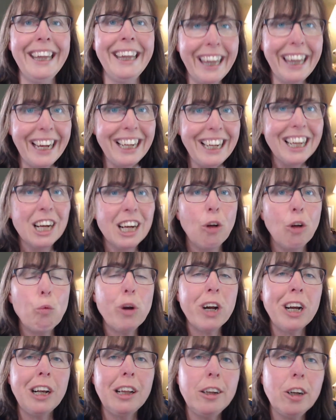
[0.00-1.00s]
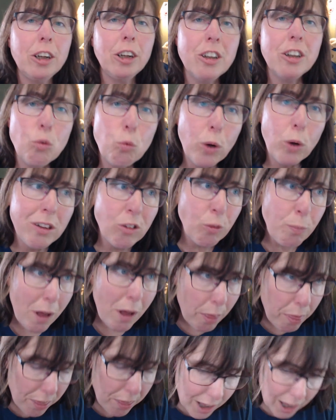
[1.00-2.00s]
Like, we're going to learn this one
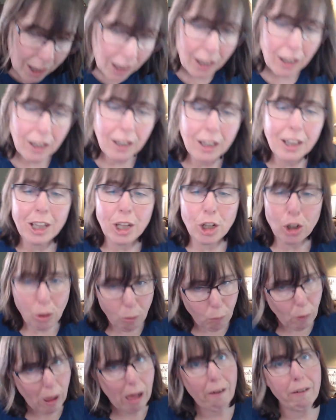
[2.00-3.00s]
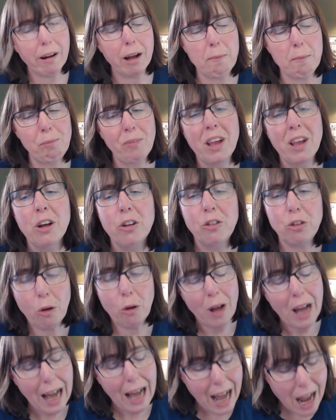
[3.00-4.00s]
small thing. You're welcome.
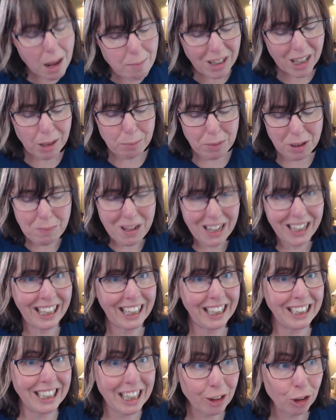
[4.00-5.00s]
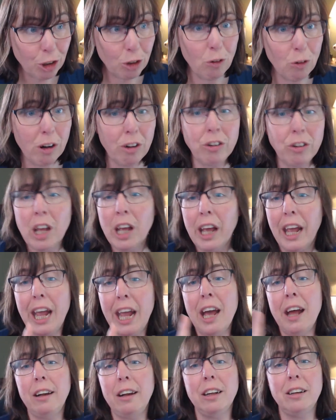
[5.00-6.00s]
So I might be making another course.
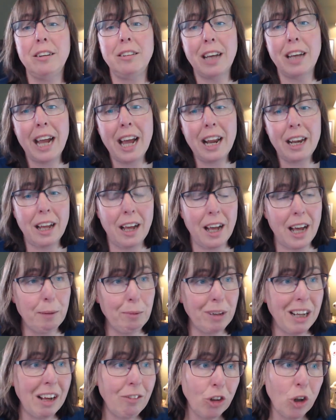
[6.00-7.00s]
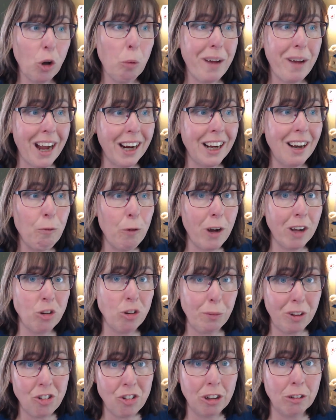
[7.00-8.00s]
And Diana, I'm going to have to go back and watch
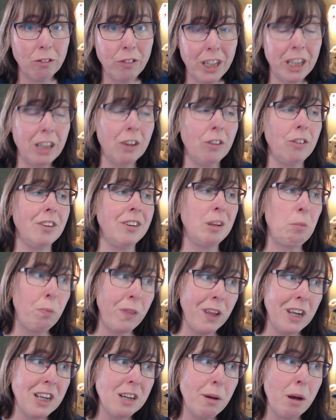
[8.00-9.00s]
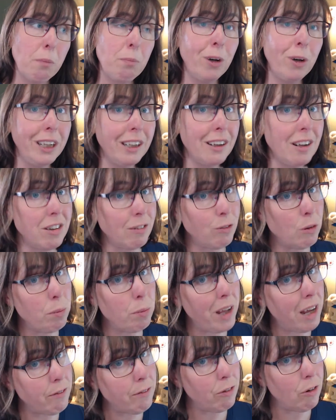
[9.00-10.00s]
a bunch of your videos because I'm thinking about putting it on a different
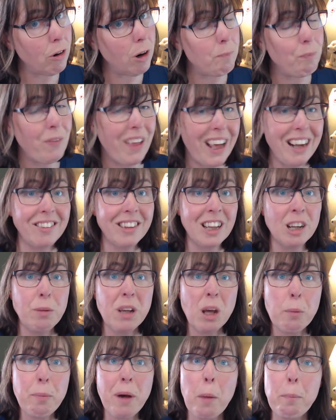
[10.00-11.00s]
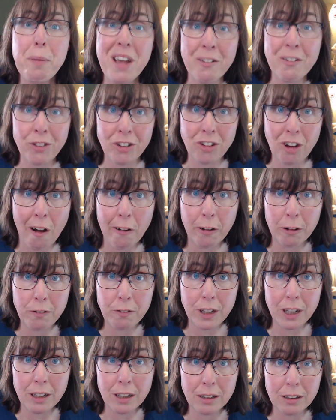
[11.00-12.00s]
platform. And it's going to be about pet
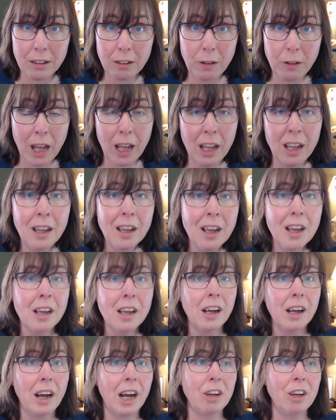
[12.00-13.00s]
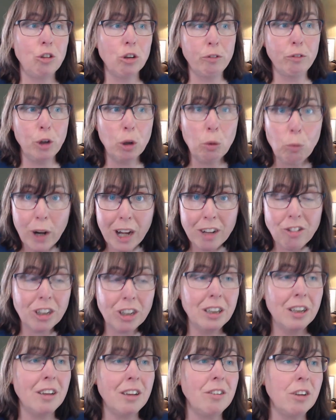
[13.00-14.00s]
photography. Okay. So if you're
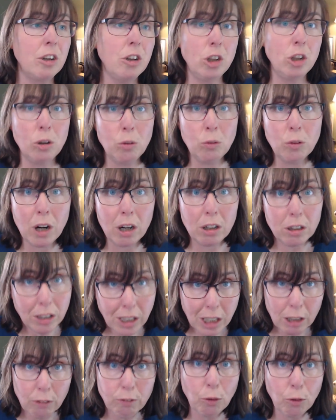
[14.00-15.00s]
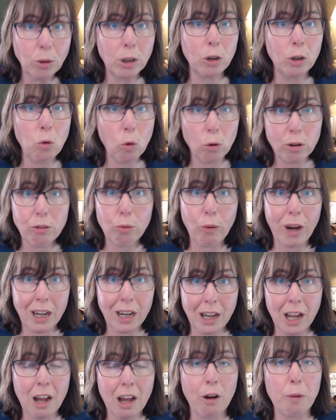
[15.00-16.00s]
watching this and you are looking for a course
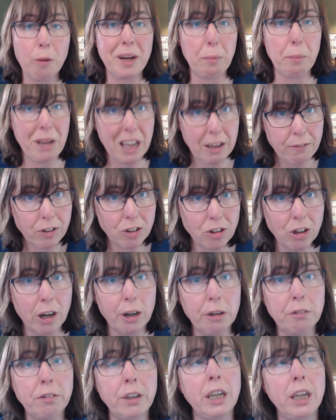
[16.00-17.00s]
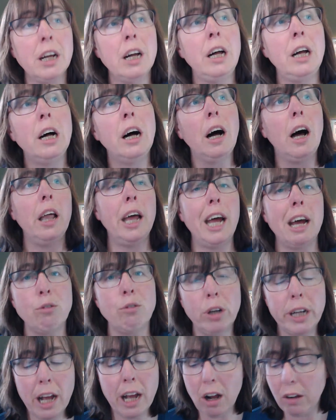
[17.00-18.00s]
right now about pet photography, I'll have
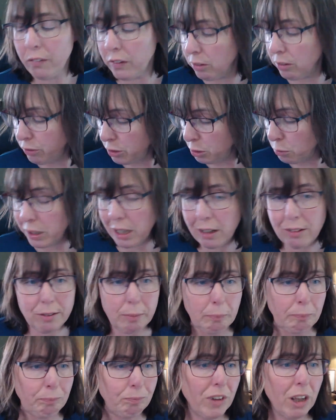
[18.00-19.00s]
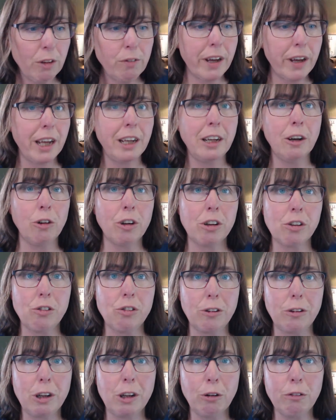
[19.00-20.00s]
one out in a few weeks if I go to the
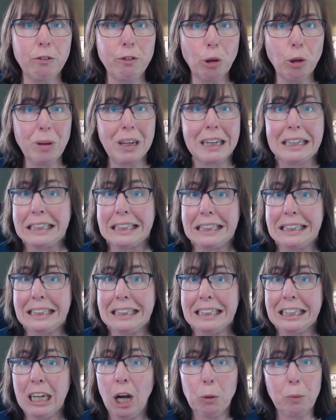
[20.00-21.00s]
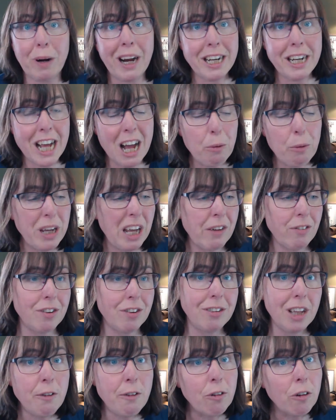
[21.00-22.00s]
studio and film it. Right now we have a
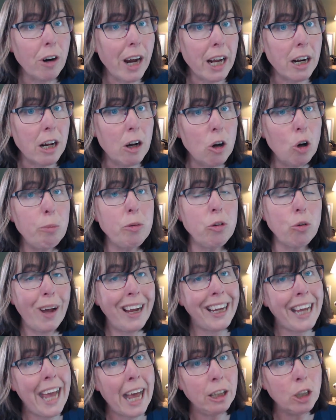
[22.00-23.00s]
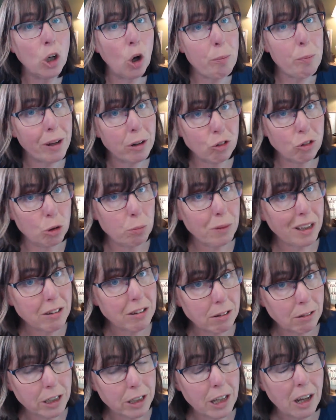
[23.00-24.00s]
safer at home, so I can go to my
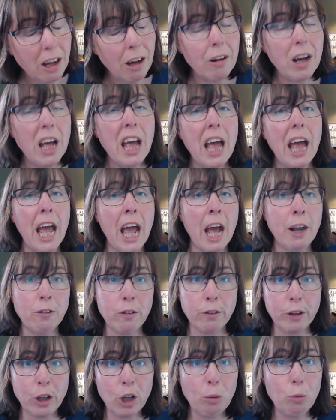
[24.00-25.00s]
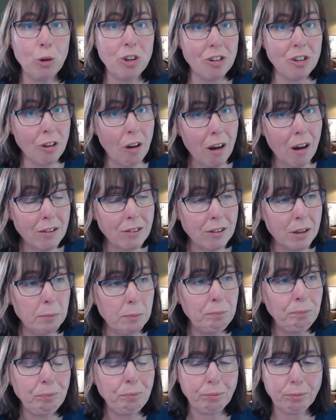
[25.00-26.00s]
studio and film, which is
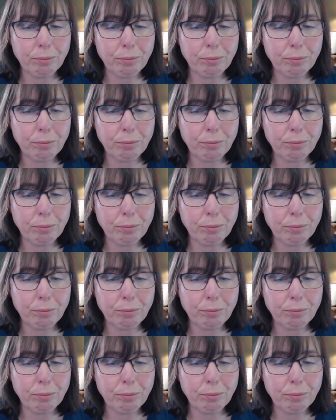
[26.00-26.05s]
awesome.